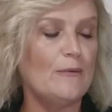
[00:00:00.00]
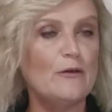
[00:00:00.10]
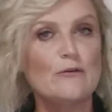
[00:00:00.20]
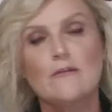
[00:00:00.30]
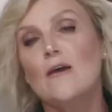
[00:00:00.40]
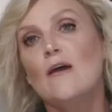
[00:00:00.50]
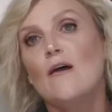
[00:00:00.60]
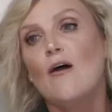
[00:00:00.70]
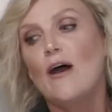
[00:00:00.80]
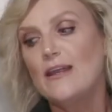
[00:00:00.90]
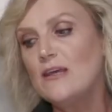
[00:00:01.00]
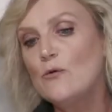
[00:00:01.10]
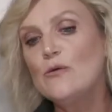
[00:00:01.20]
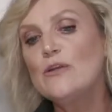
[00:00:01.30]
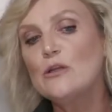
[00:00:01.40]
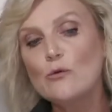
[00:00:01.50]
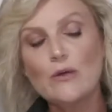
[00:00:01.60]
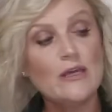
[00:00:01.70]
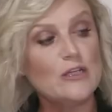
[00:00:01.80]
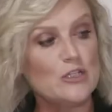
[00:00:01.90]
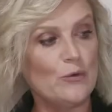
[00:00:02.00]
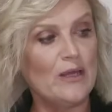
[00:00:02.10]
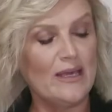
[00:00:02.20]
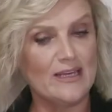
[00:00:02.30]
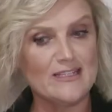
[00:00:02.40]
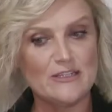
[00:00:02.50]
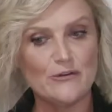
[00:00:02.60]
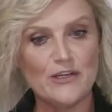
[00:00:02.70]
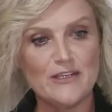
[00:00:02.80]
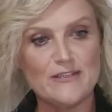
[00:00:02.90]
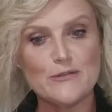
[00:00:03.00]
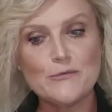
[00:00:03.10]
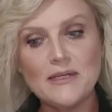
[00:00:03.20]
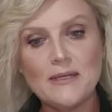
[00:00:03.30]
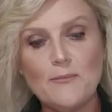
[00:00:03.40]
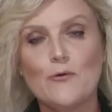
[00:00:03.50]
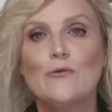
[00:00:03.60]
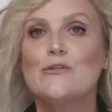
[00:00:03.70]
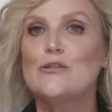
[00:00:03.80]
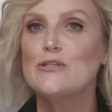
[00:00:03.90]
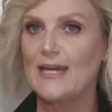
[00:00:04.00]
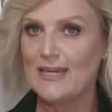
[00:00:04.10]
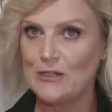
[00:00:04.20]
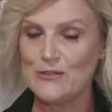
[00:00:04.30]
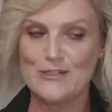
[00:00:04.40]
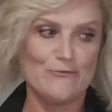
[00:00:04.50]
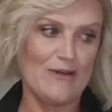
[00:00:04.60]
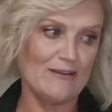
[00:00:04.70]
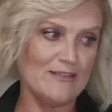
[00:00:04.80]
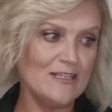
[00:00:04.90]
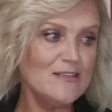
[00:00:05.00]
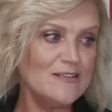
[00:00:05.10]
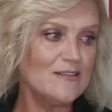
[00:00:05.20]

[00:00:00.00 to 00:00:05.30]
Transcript: Because I think when you're looking at doing exteriors, it's really important to take in your surroundings,